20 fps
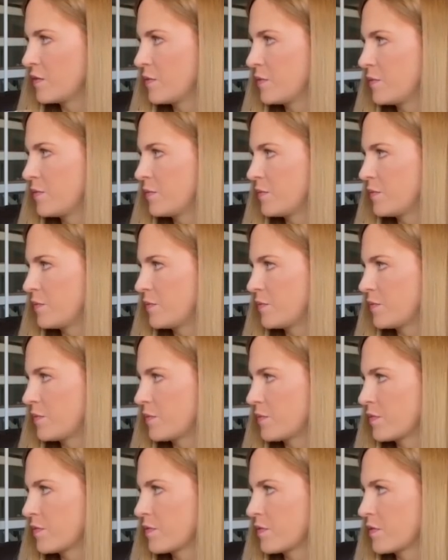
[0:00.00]

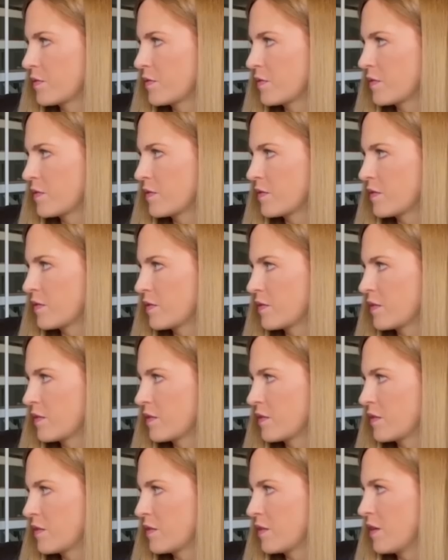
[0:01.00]

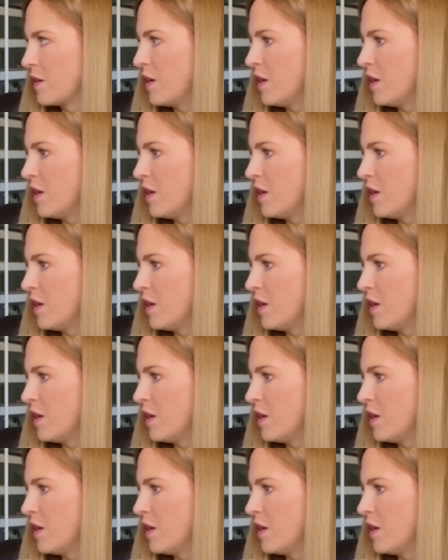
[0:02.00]
This person isn't speaking.